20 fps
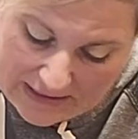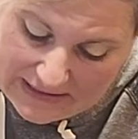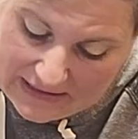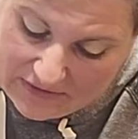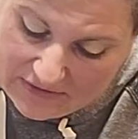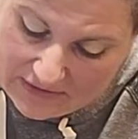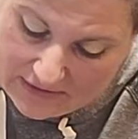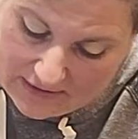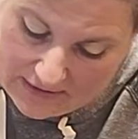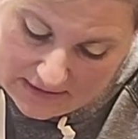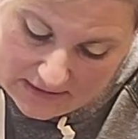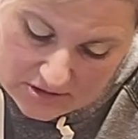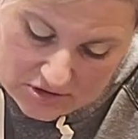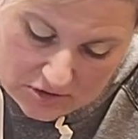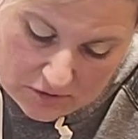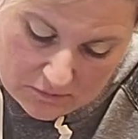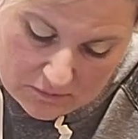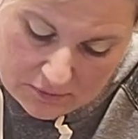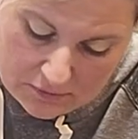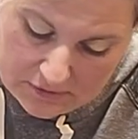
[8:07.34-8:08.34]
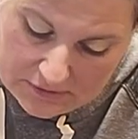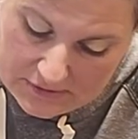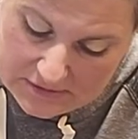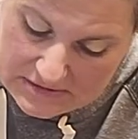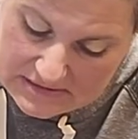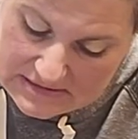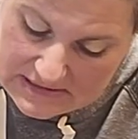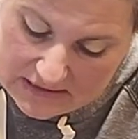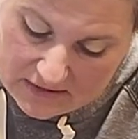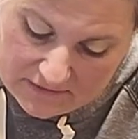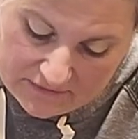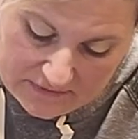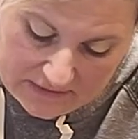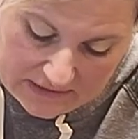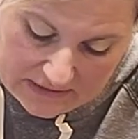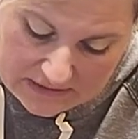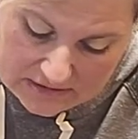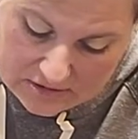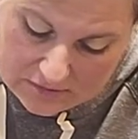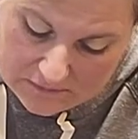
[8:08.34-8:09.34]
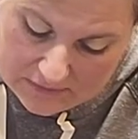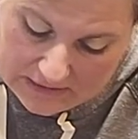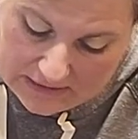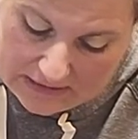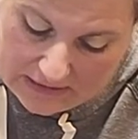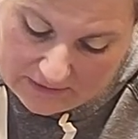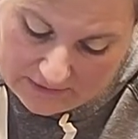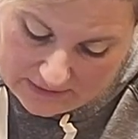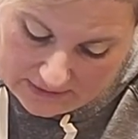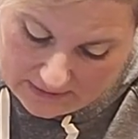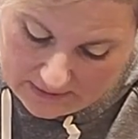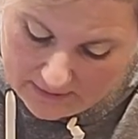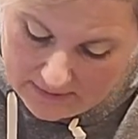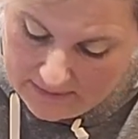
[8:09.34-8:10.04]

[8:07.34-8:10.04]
anything on it. Don't put cellophane, don't put anything.